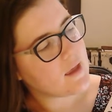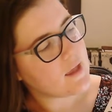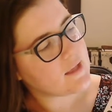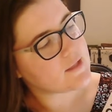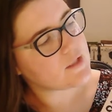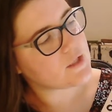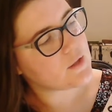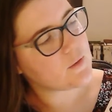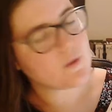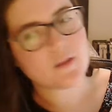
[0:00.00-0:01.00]

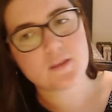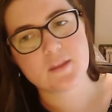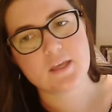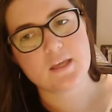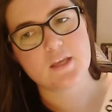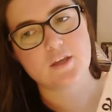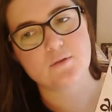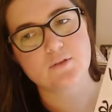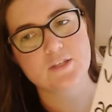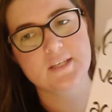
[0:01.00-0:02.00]
into the
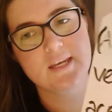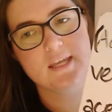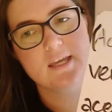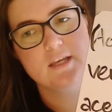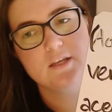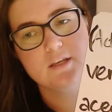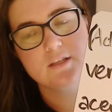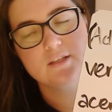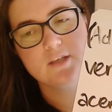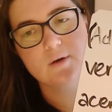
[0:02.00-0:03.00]
huge city
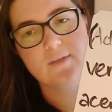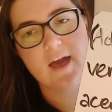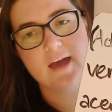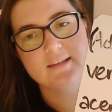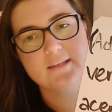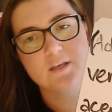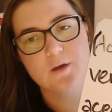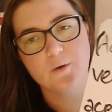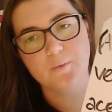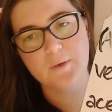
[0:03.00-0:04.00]
so that
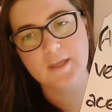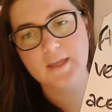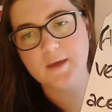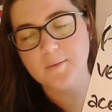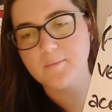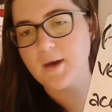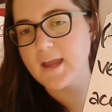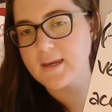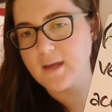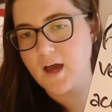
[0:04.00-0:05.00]
we
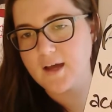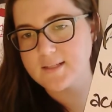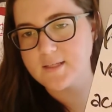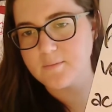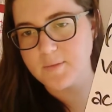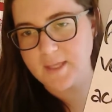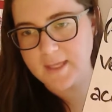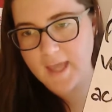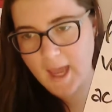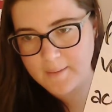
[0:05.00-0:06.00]
might not be
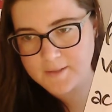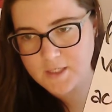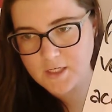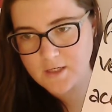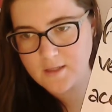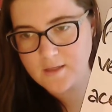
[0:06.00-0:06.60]
captured.